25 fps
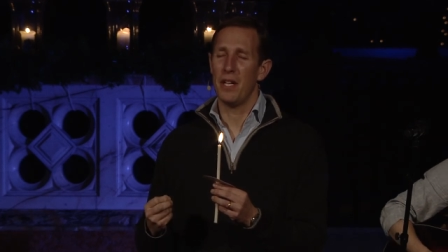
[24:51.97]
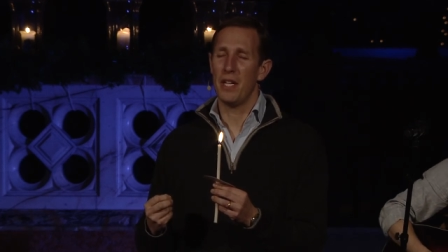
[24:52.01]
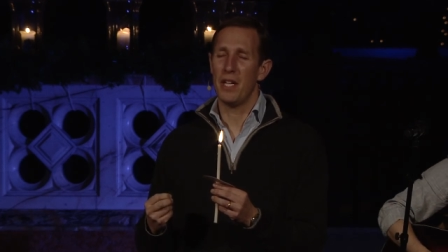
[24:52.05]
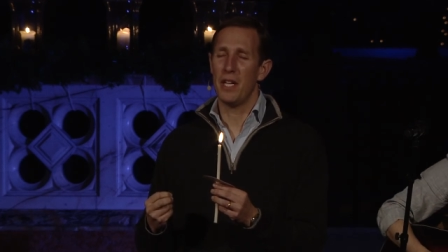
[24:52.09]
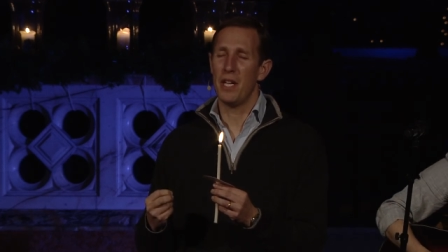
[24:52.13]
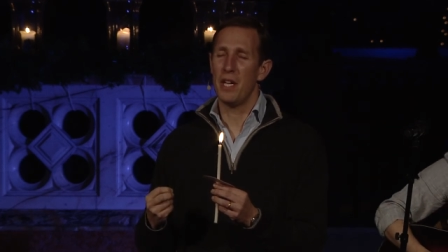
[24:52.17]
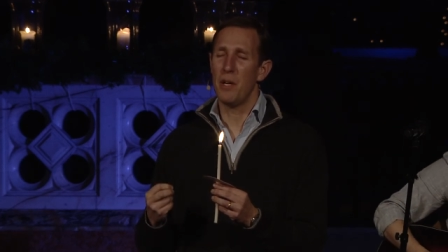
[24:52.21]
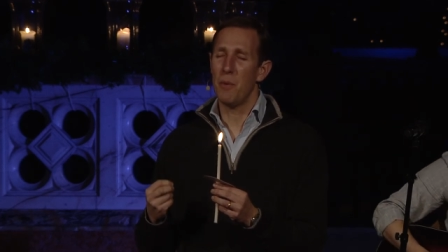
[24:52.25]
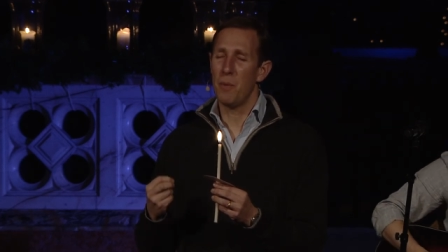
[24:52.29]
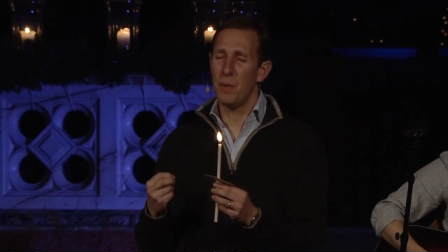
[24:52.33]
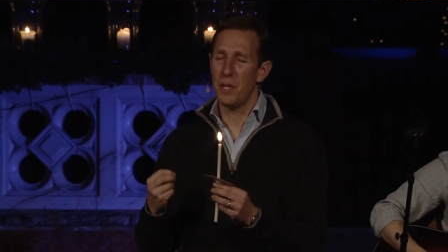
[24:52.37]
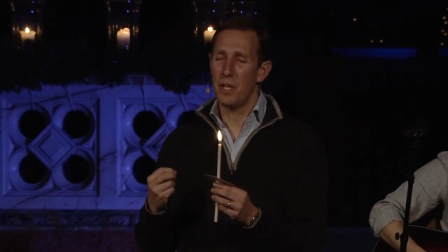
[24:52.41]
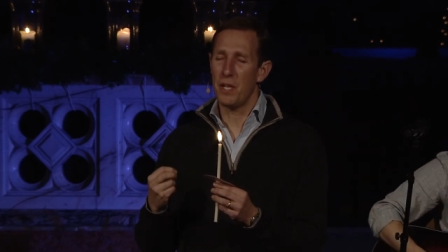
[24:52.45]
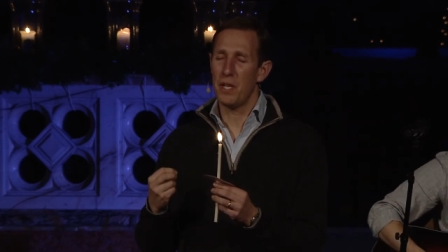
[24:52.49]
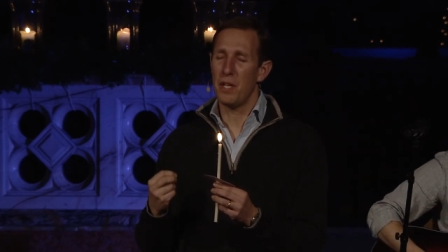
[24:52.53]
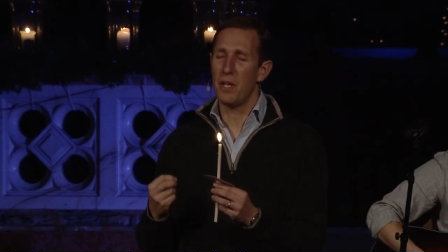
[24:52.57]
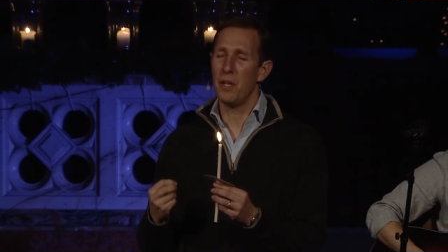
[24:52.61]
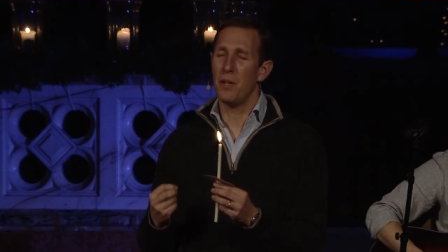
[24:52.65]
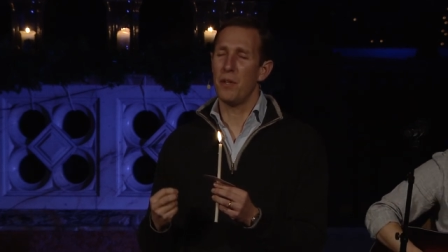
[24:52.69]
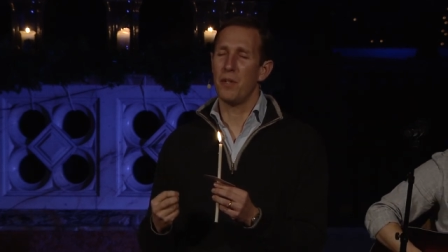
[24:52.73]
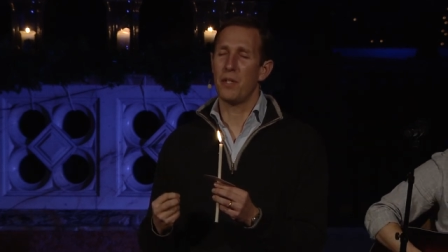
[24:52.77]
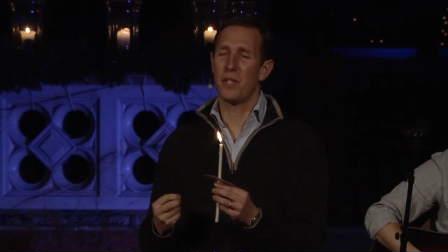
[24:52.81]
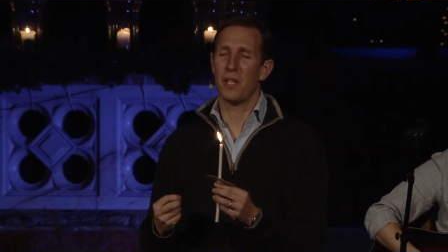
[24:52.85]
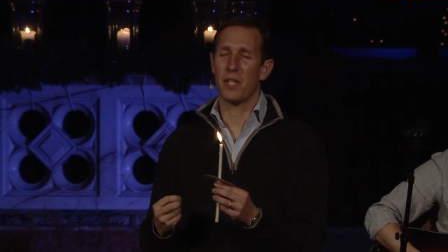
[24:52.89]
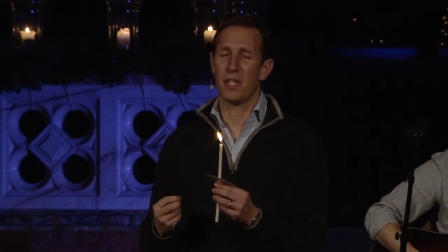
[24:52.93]
you would
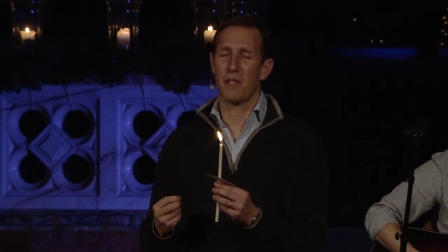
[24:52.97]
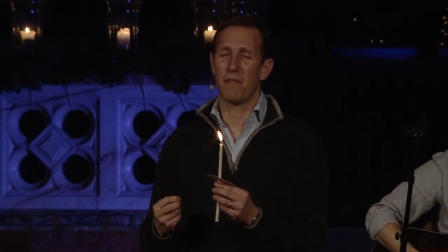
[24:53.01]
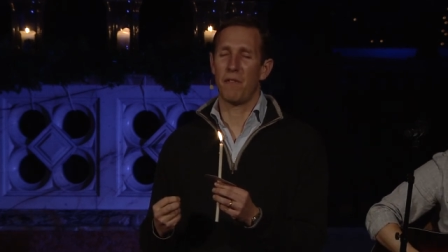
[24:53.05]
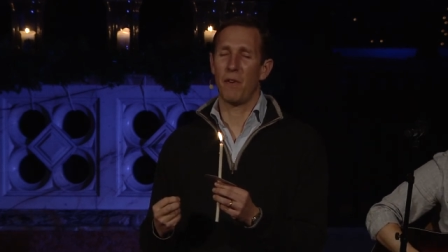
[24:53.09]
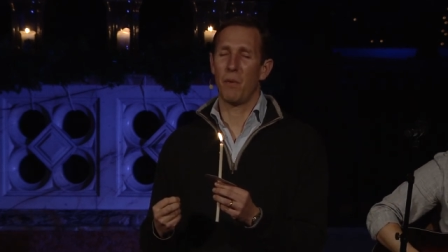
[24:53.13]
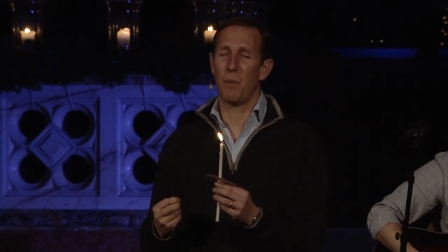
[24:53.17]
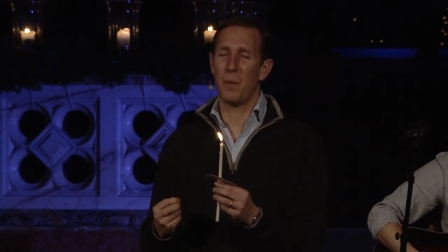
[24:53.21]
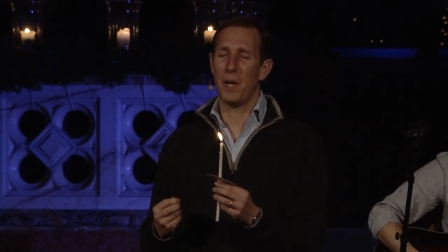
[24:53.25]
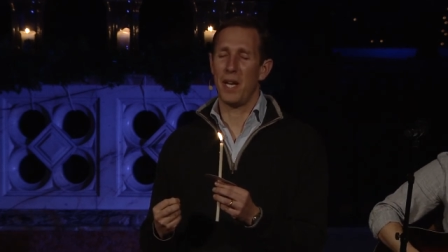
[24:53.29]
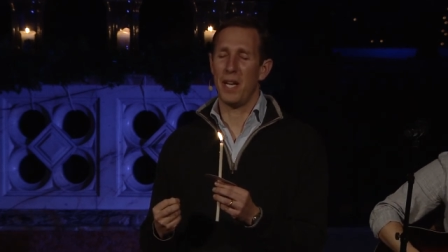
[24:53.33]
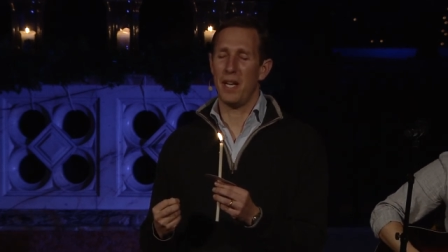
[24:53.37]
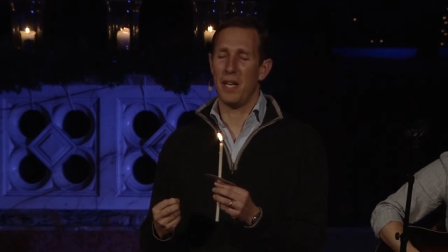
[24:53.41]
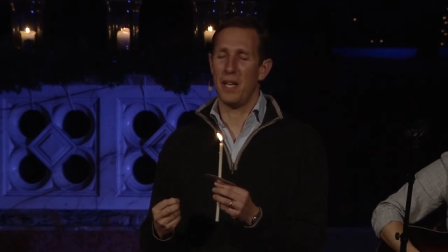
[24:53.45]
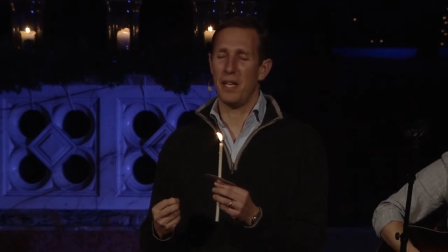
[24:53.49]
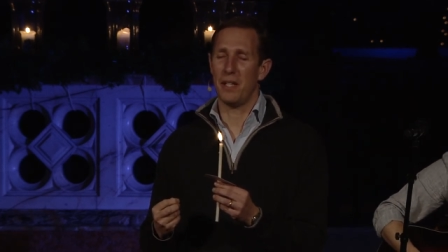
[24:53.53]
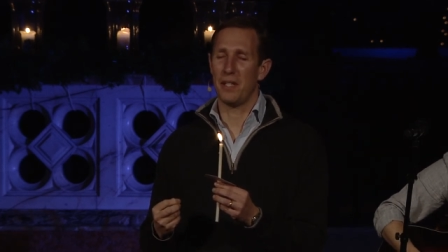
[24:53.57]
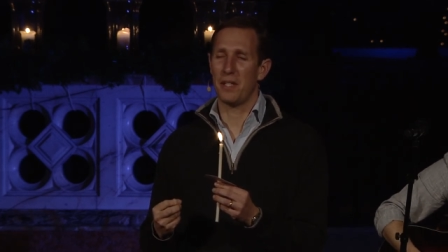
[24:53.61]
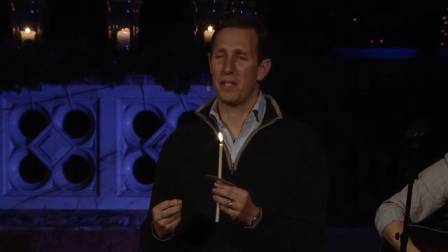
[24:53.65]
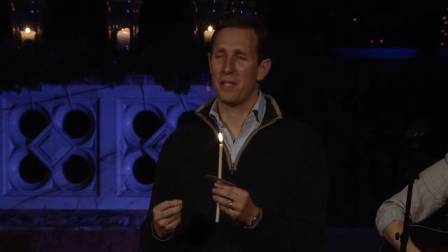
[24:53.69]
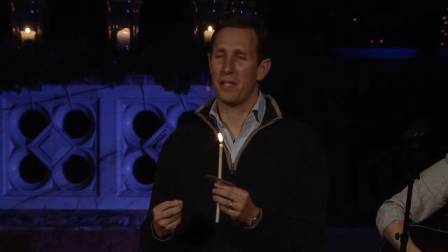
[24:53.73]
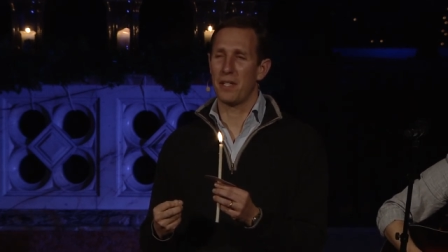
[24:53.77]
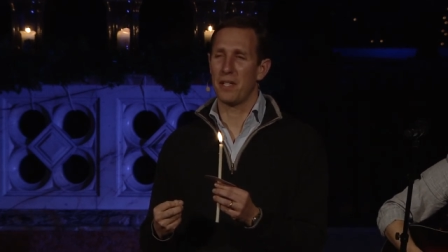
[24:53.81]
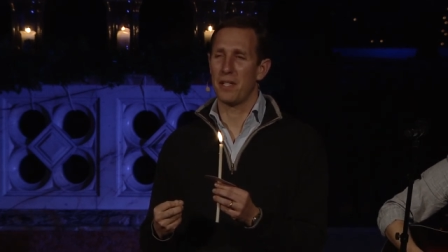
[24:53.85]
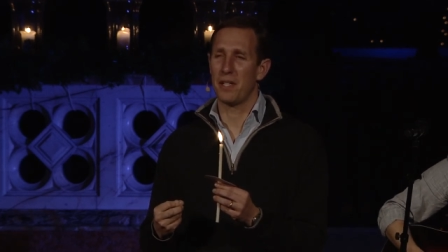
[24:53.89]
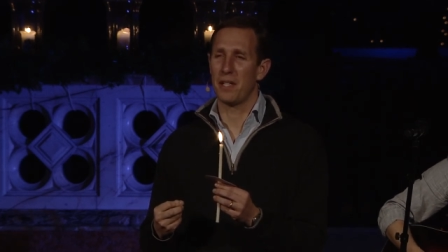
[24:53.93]
use us for
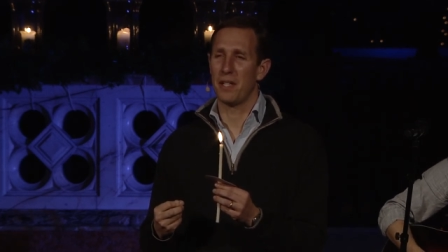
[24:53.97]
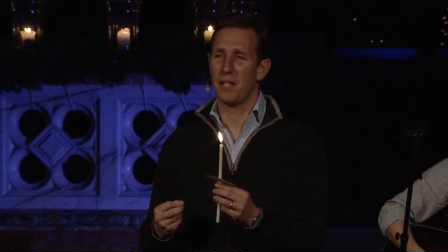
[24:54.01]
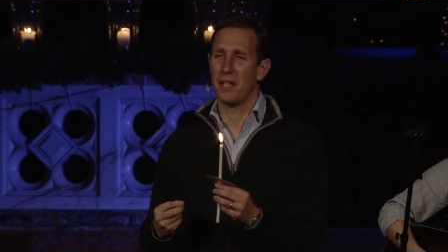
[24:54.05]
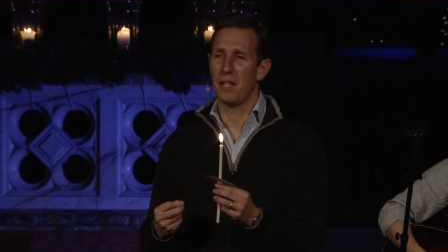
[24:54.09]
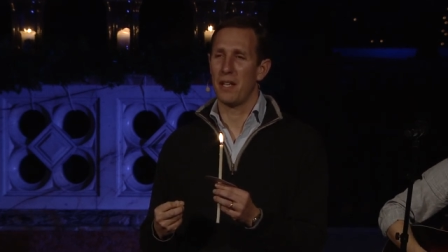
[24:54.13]
witness.